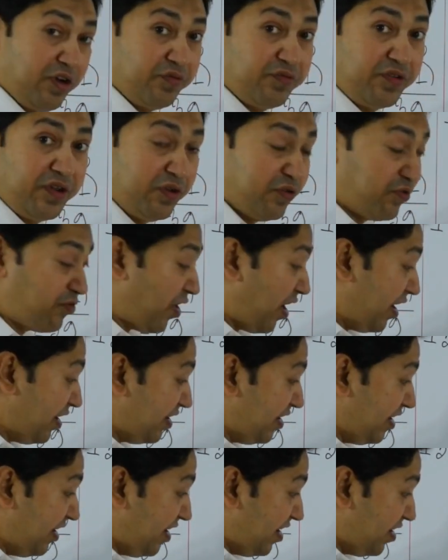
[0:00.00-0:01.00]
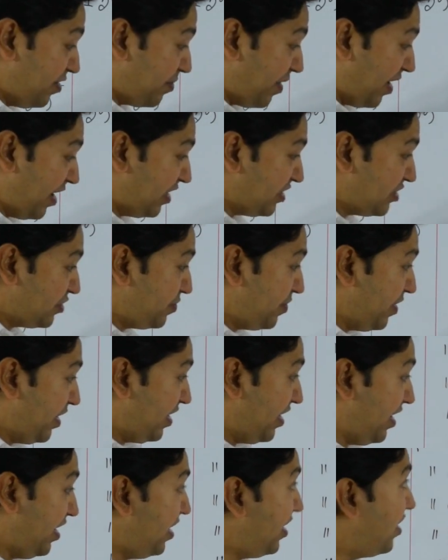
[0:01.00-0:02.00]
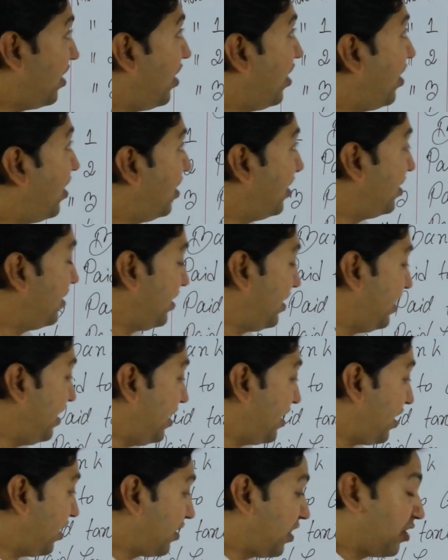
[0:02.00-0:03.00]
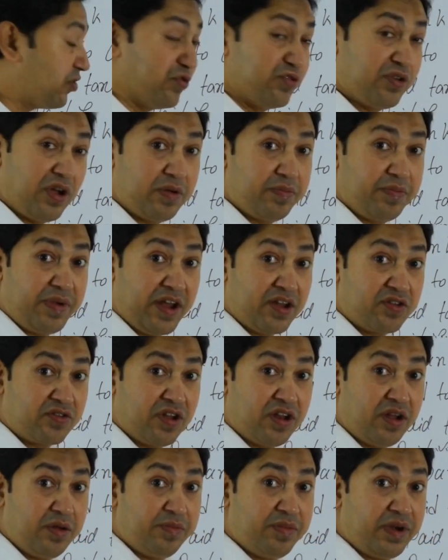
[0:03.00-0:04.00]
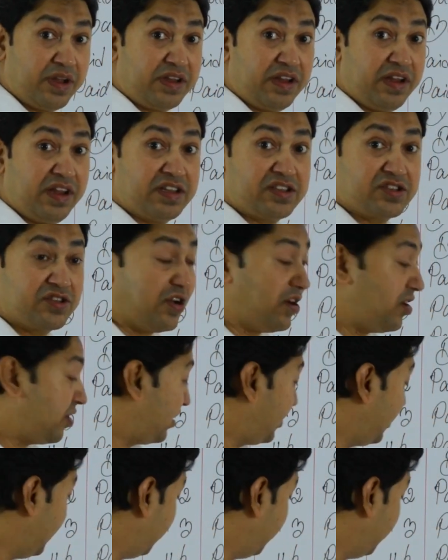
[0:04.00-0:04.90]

of you write here balance BD here on the total paid column, but it is wrong.